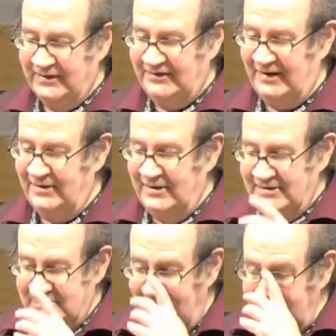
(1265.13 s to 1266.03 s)
So
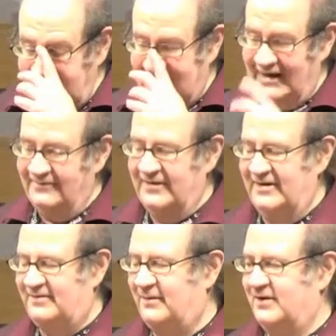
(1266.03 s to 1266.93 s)
to overcome
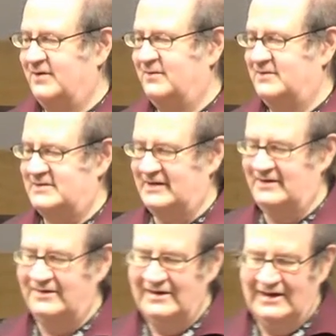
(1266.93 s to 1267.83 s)
this, what you would
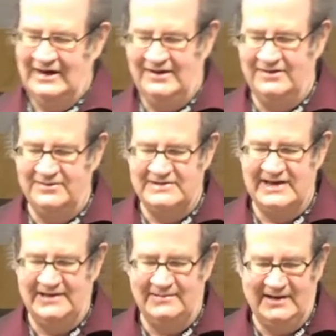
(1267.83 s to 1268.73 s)
do is you would
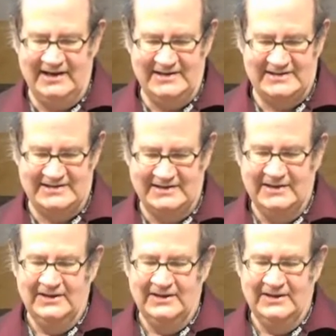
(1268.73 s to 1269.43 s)
generate